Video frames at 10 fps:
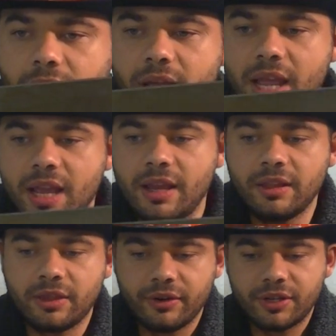
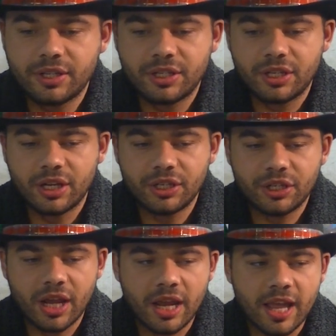And there's
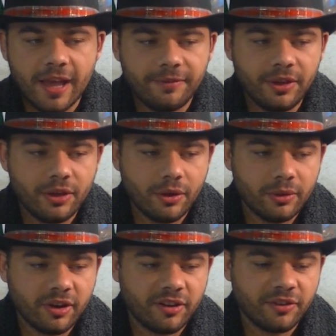such a heavy
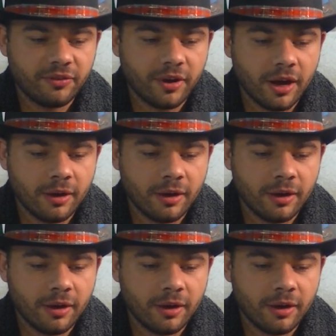coat of